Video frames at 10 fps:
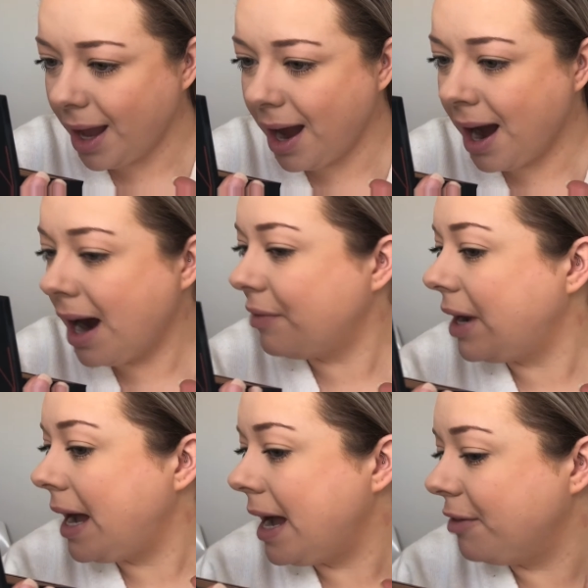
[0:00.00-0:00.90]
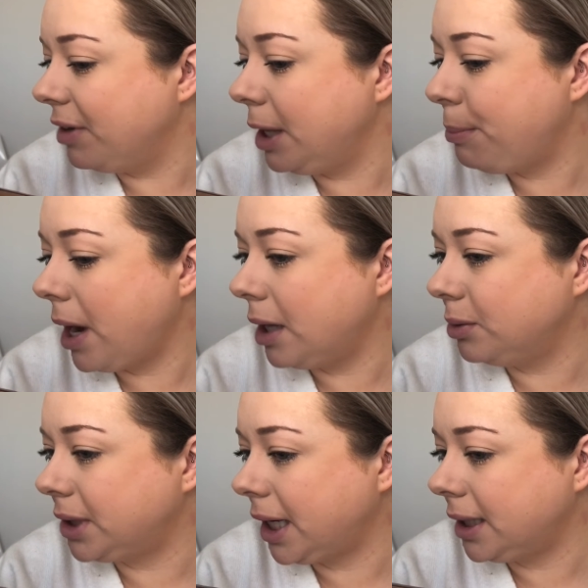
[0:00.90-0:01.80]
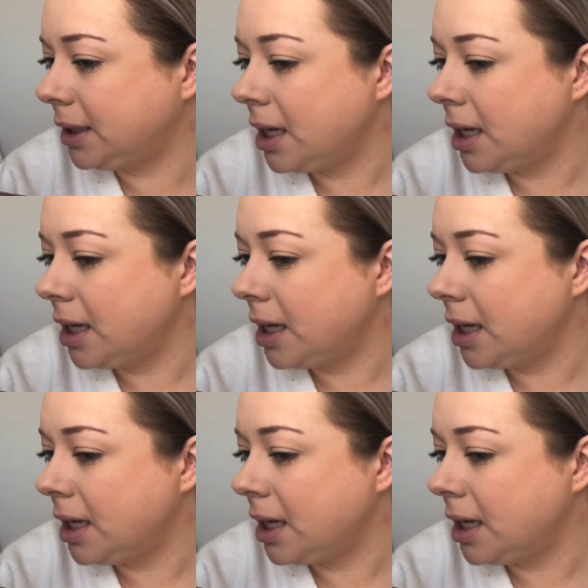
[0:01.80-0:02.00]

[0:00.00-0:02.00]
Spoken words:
have heavily powdered,